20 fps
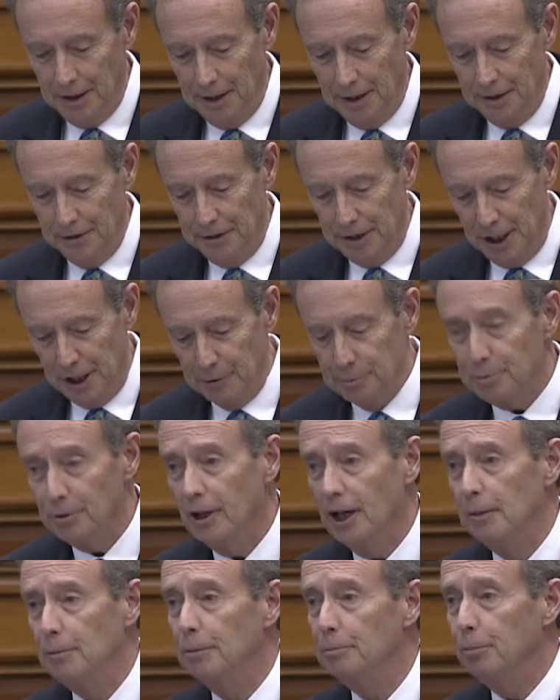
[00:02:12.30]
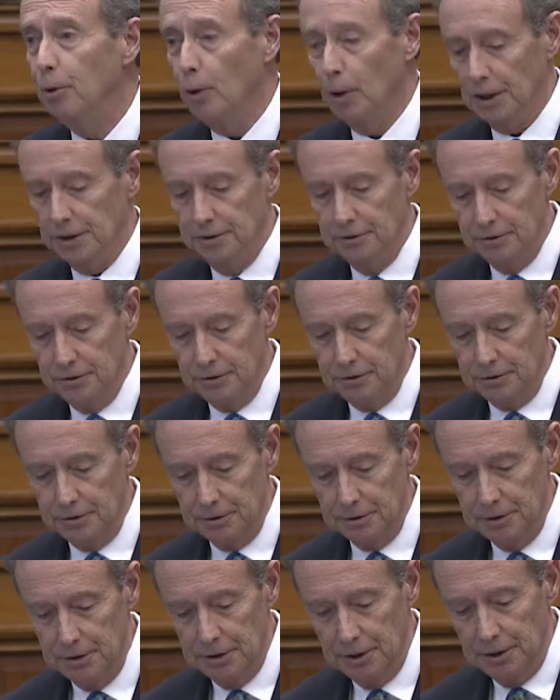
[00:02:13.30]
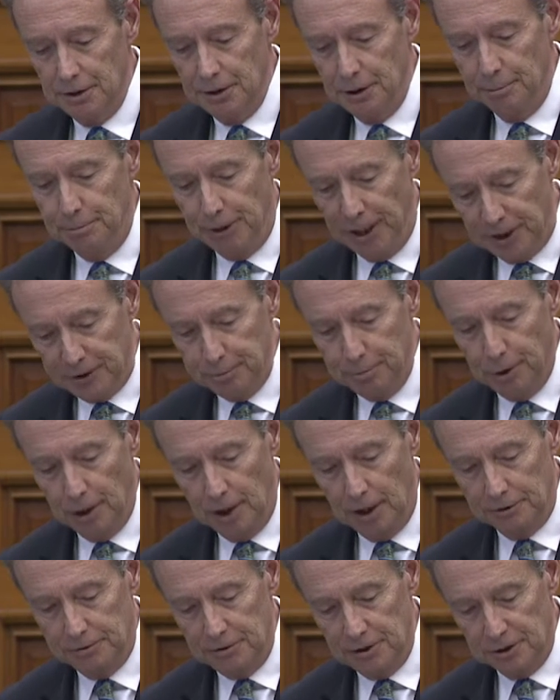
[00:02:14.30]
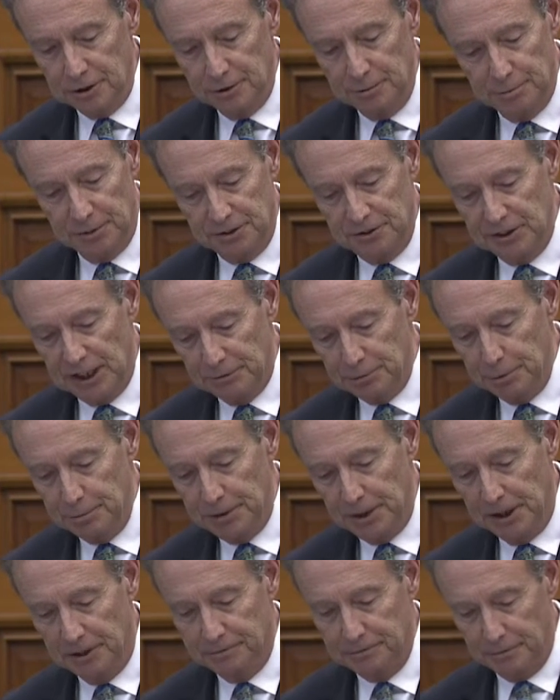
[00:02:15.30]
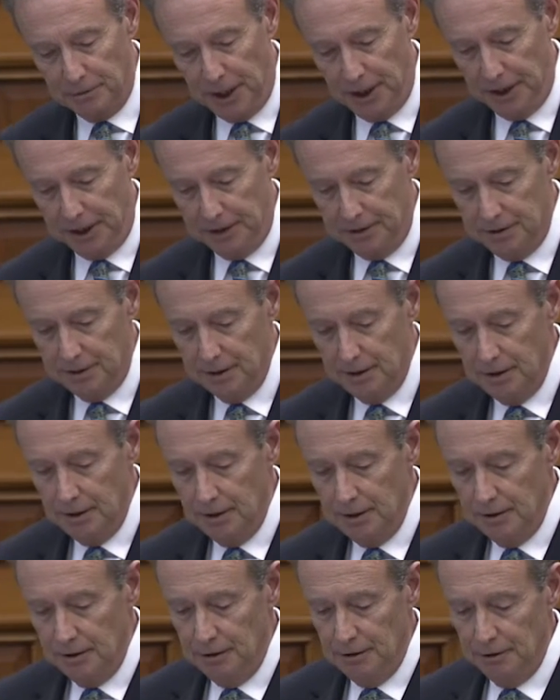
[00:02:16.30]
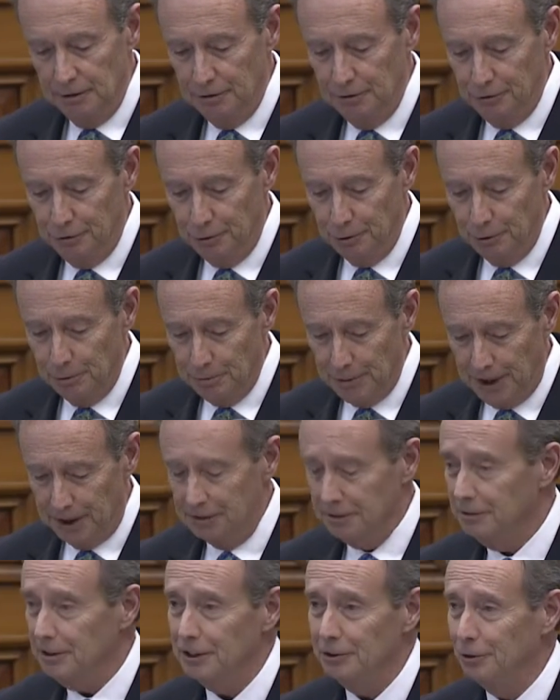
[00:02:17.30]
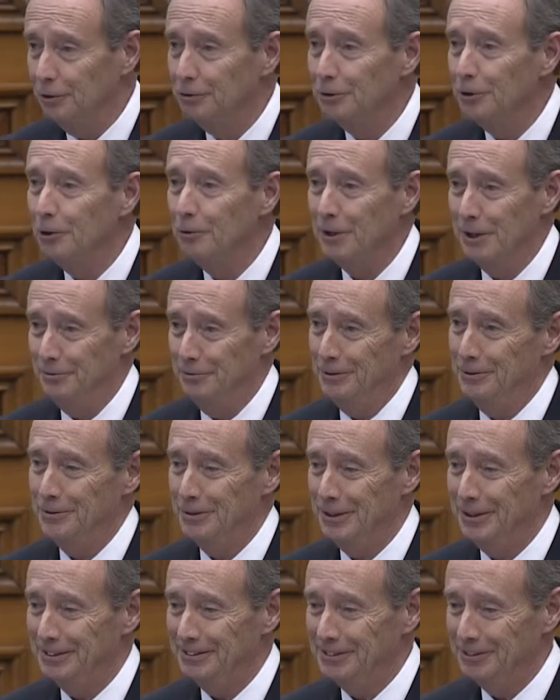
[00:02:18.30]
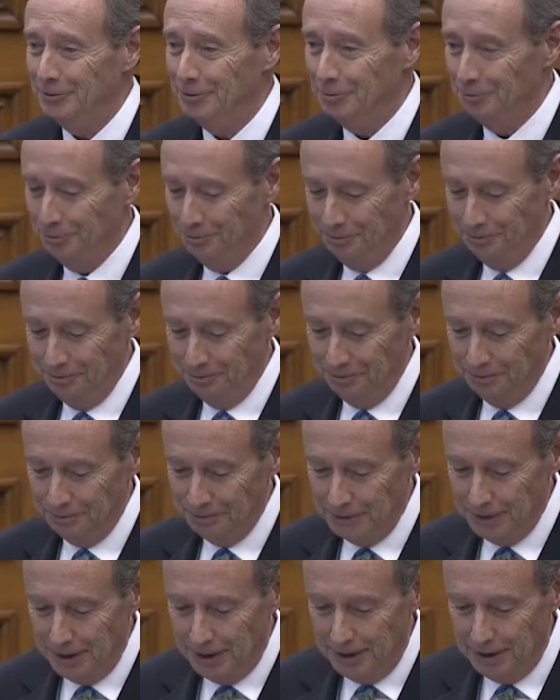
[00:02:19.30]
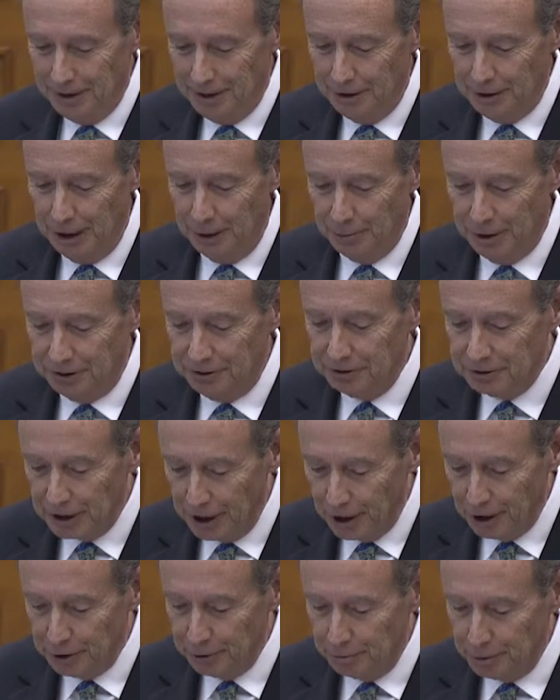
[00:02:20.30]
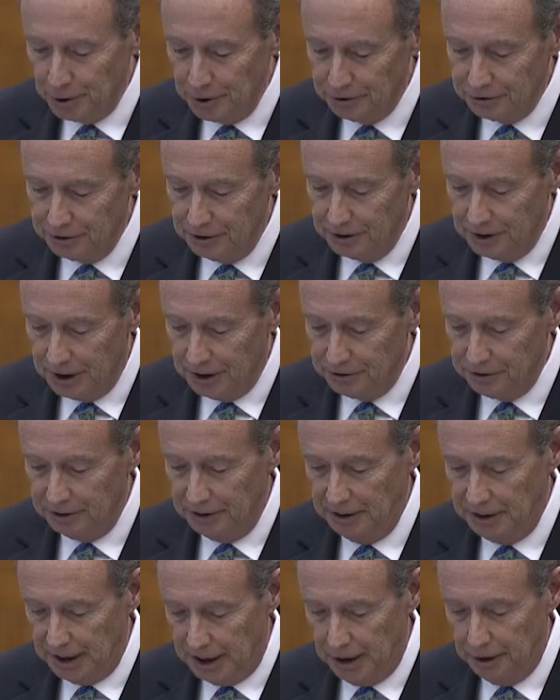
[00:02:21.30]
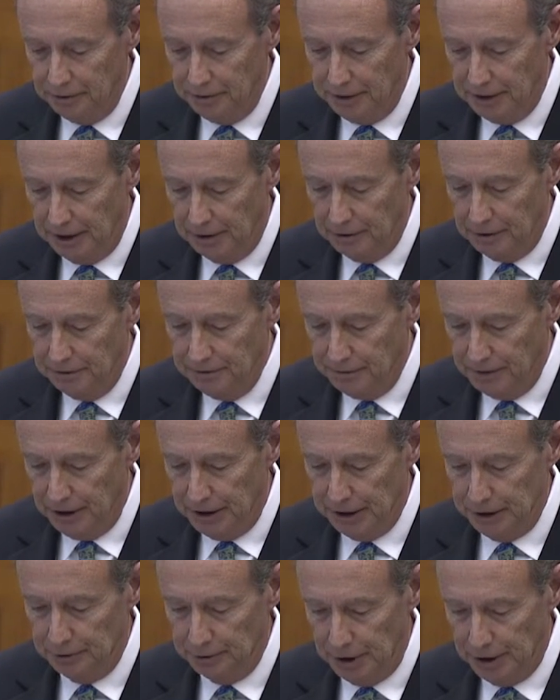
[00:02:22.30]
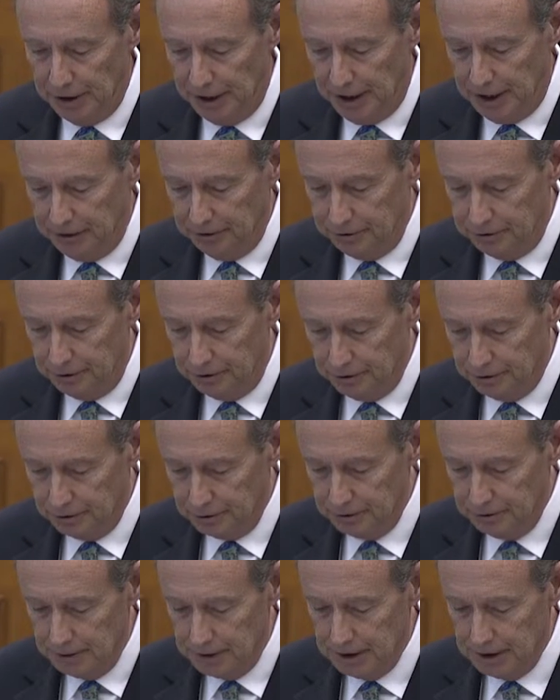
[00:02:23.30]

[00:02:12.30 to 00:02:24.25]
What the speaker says: And then of prime importance, the best politicians must never be afraid to admit they don't know everything. They must tell the person this and get out there and find the right answers.